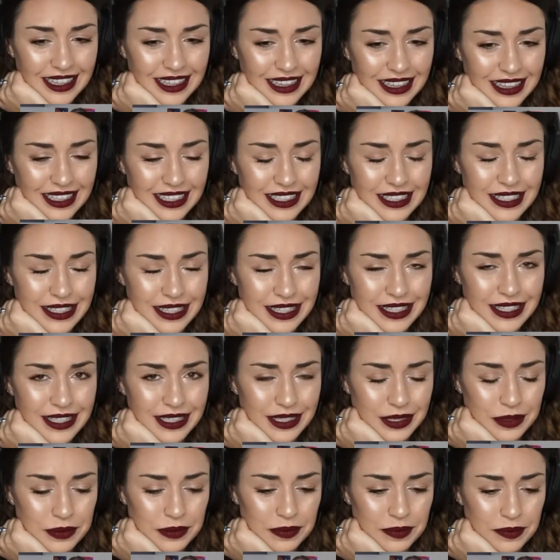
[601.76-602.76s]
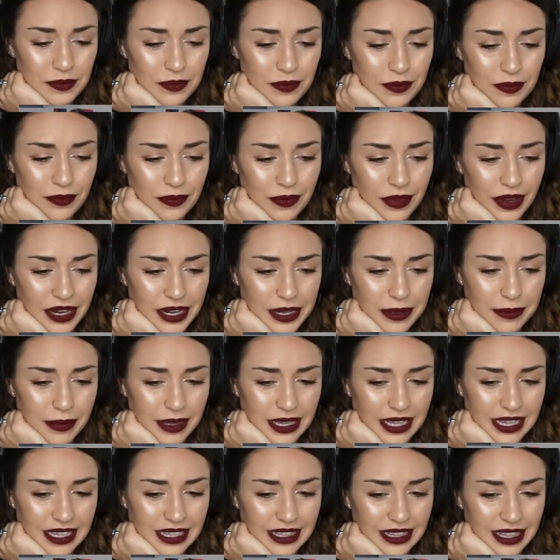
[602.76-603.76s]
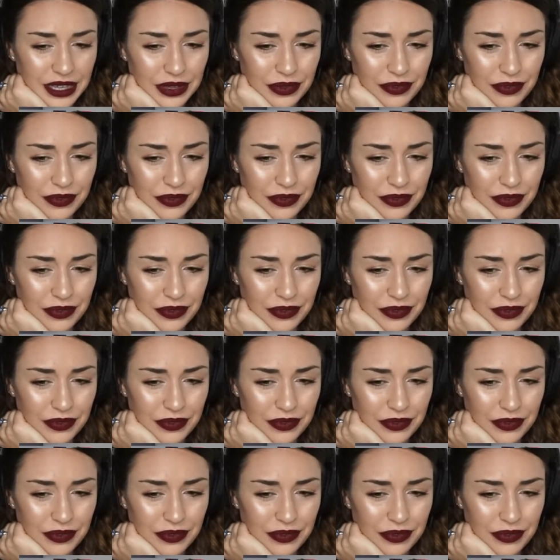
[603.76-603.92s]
This is very me, like